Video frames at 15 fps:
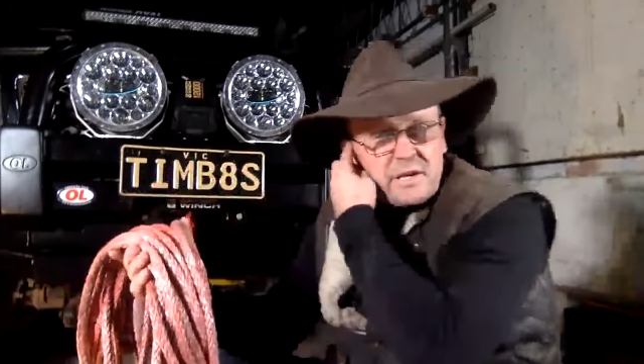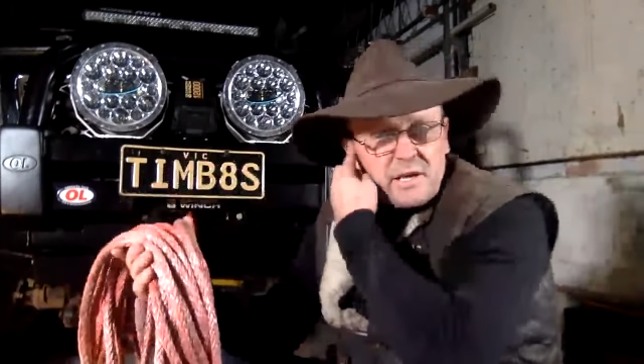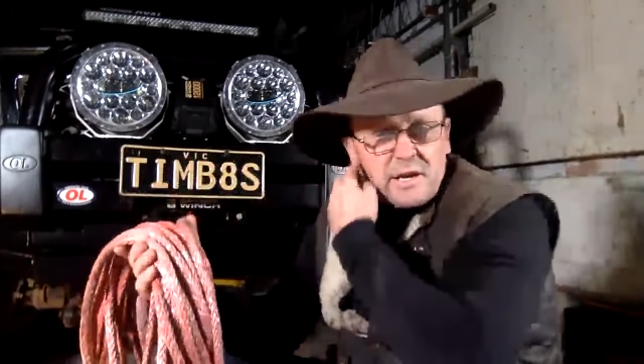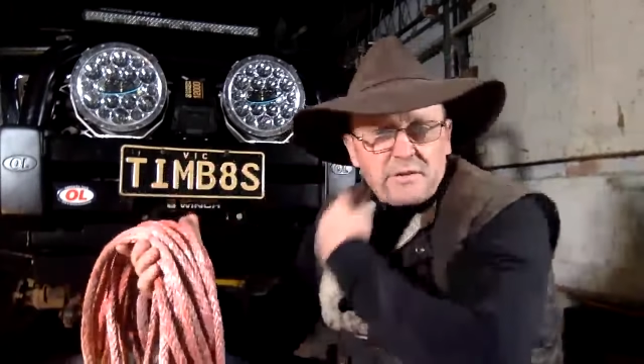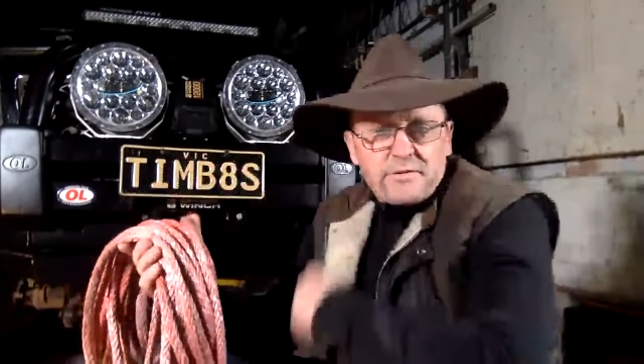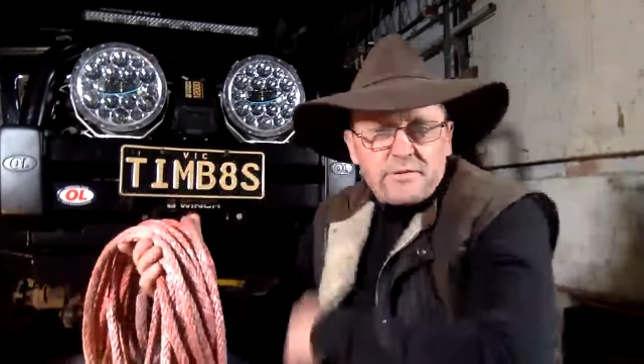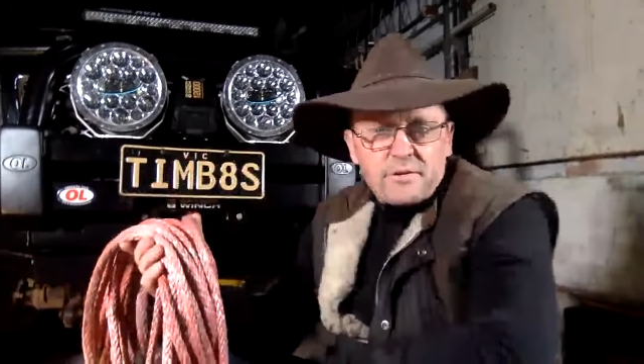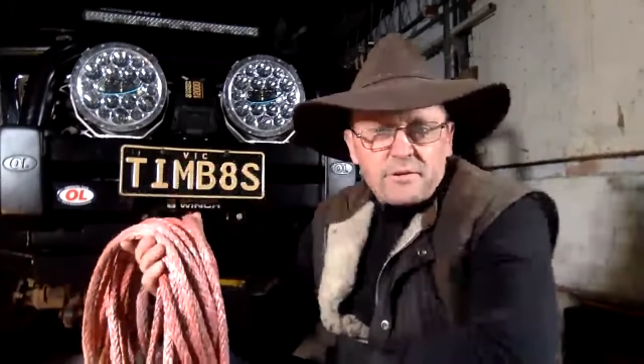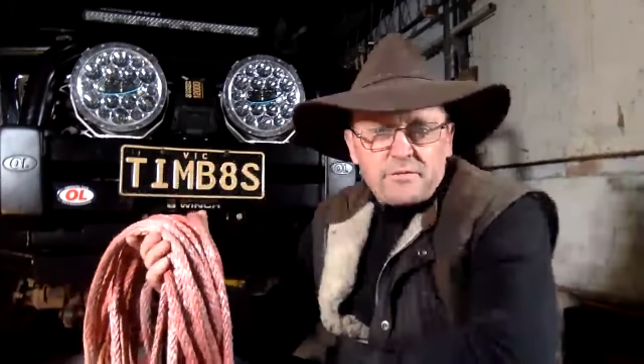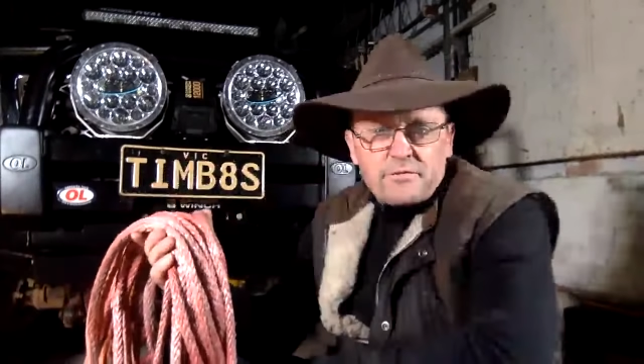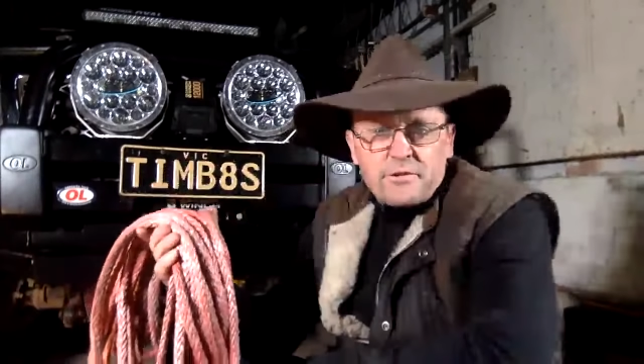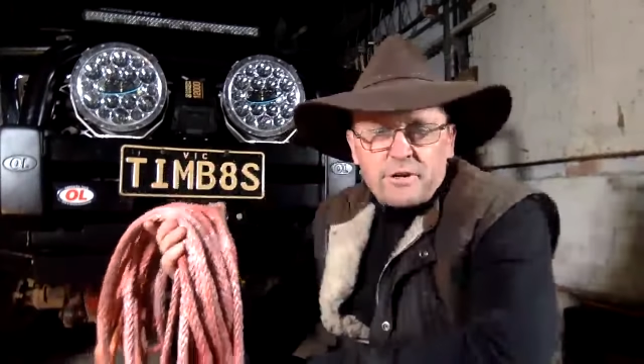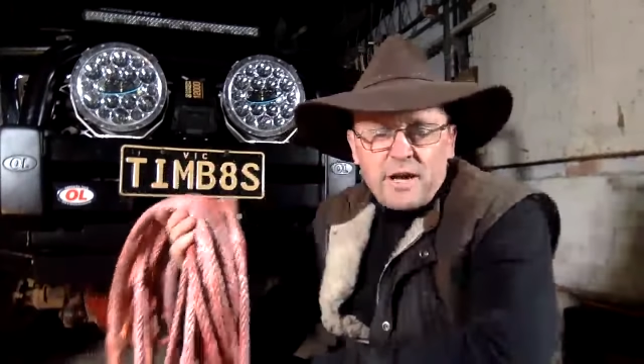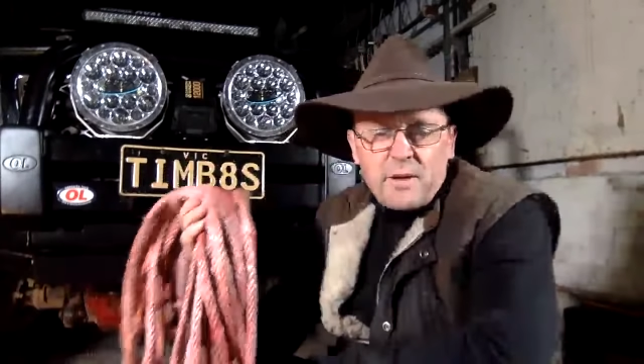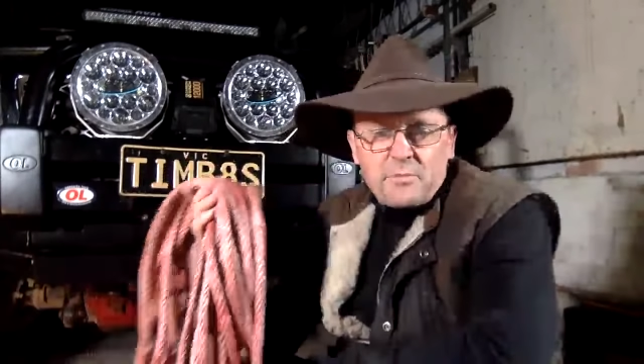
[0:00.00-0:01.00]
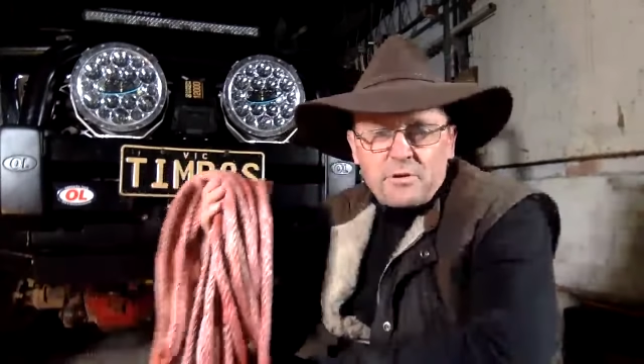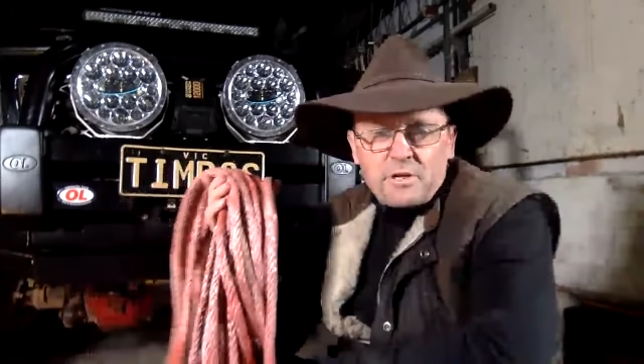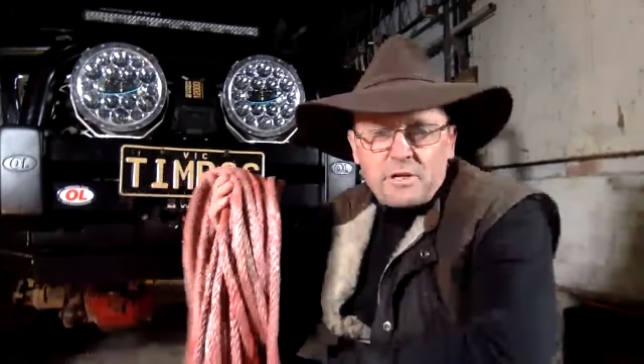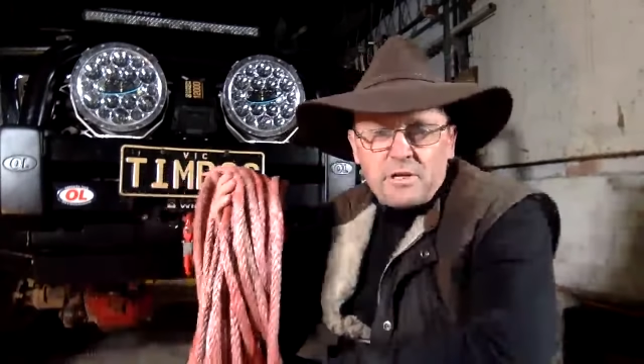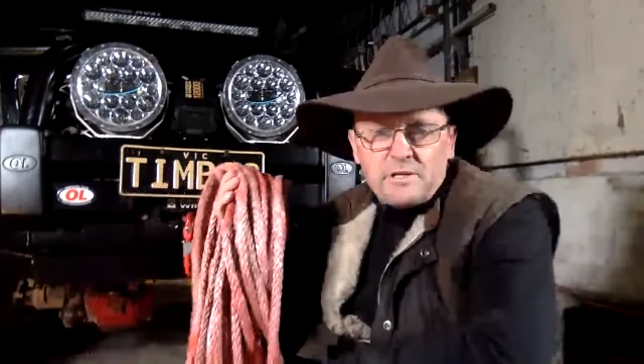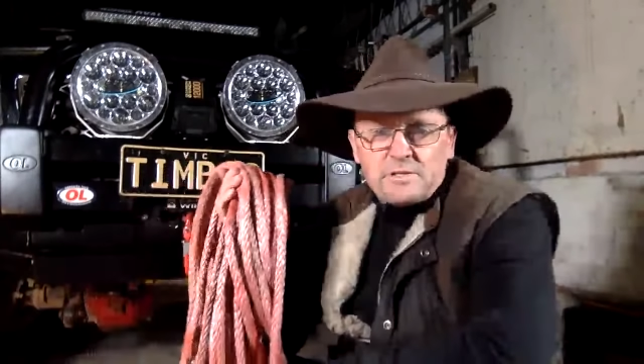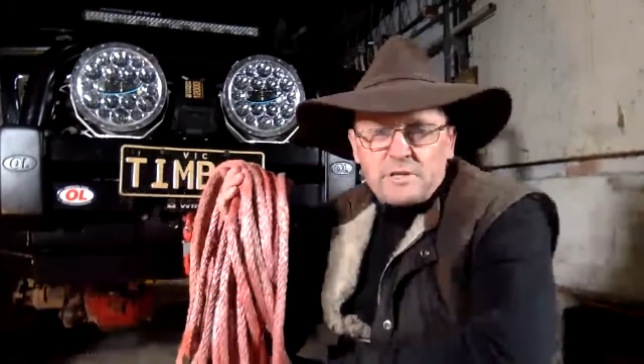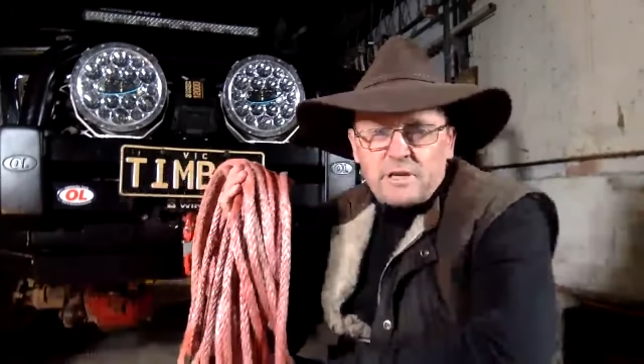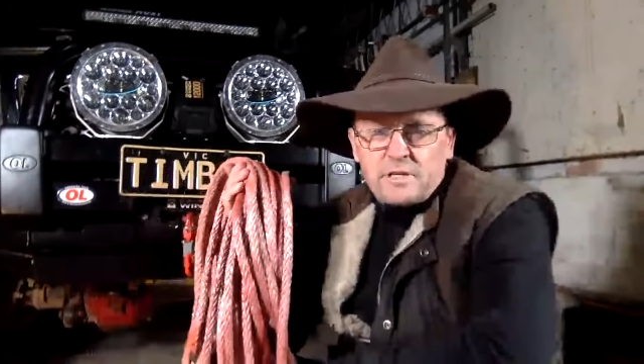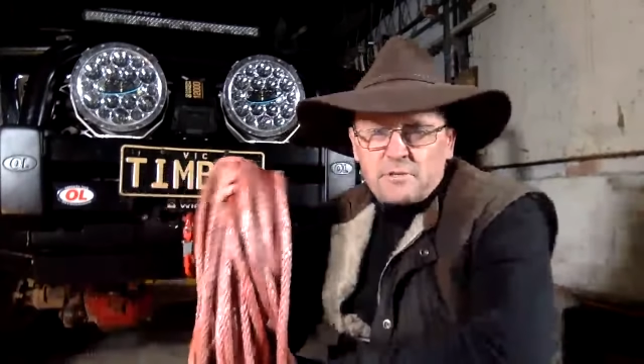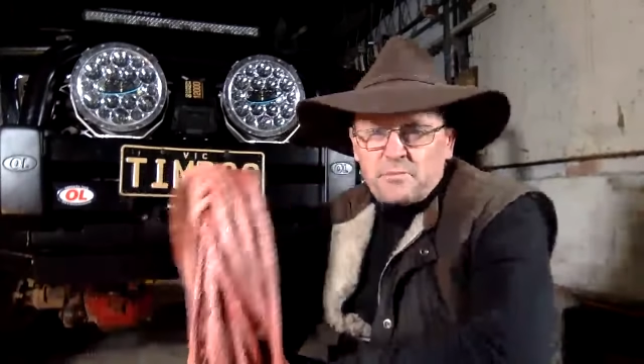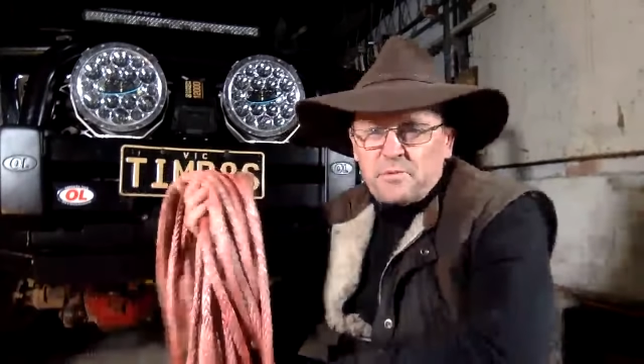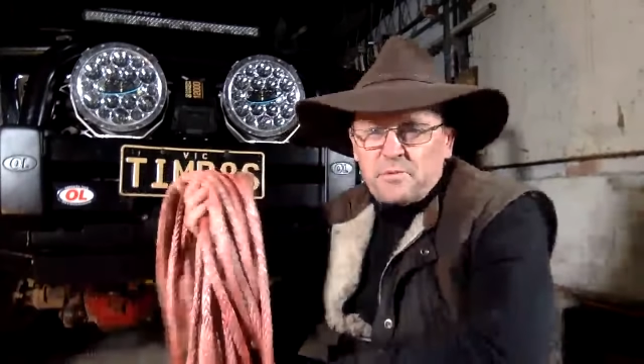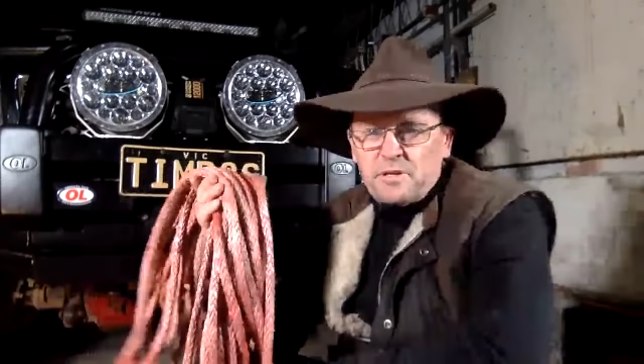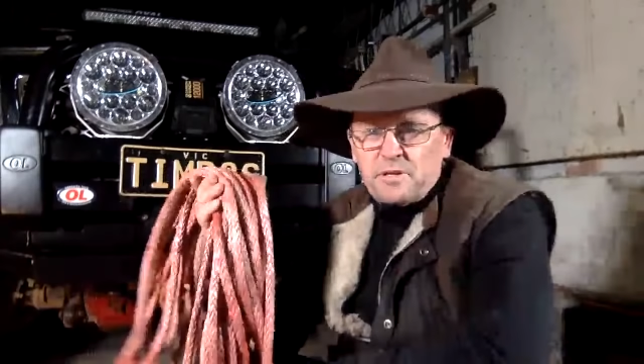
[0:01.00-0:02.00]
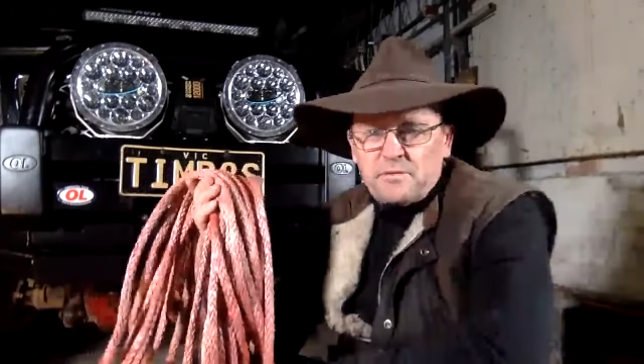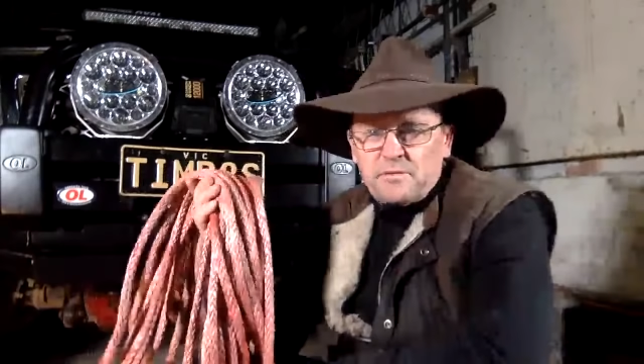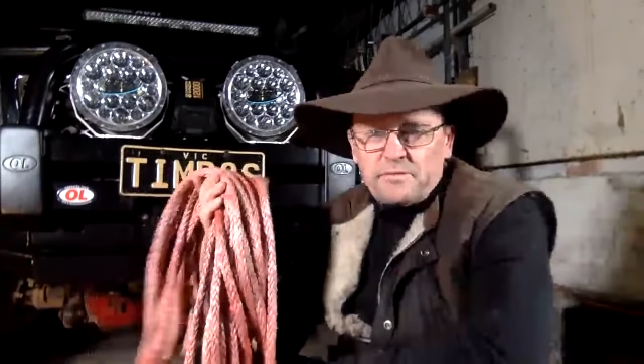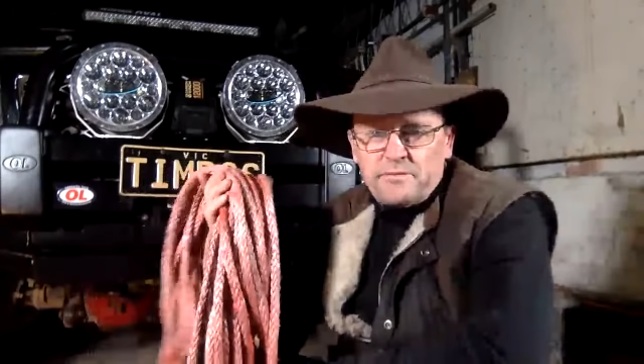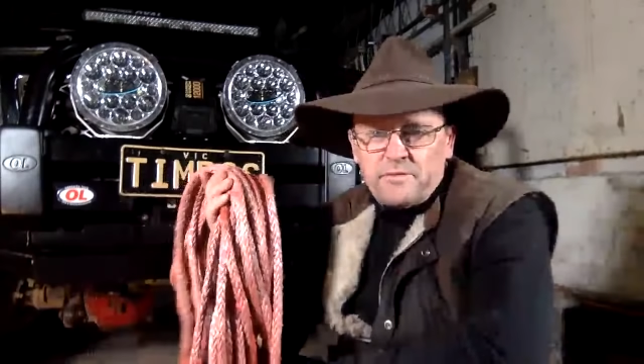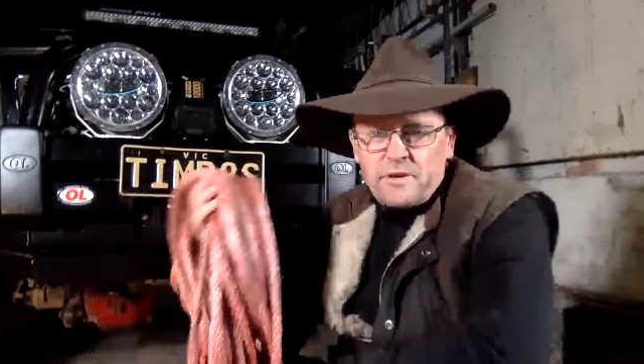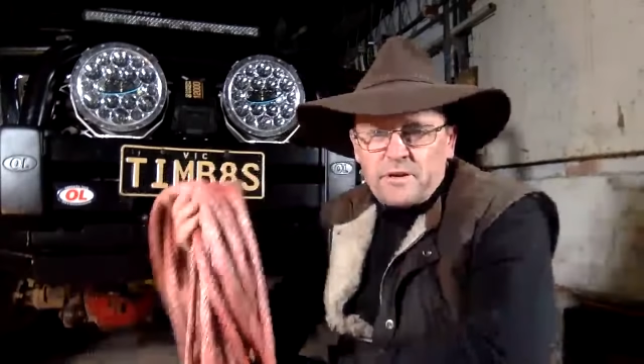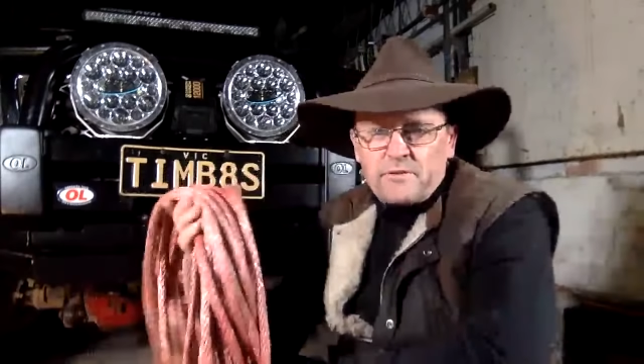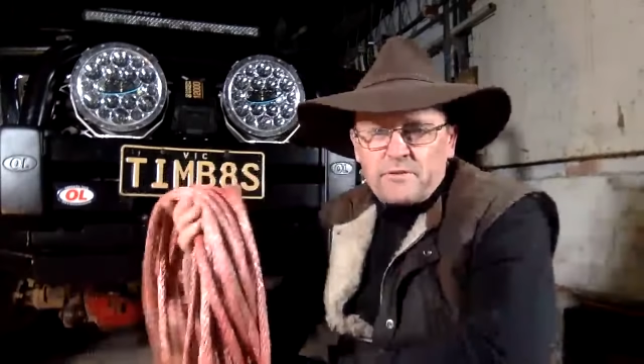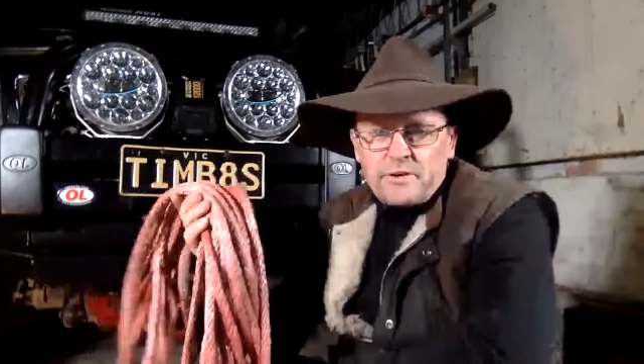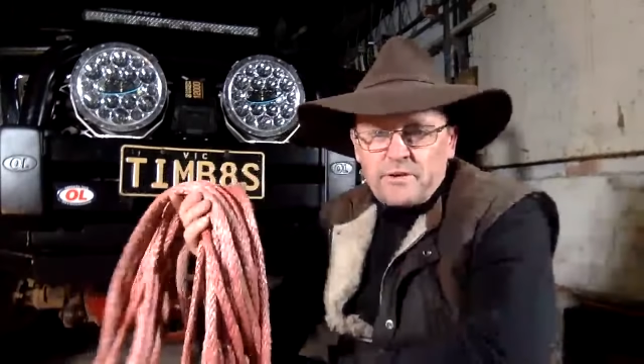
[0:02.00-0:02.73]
now for, for a number of years and it's been very,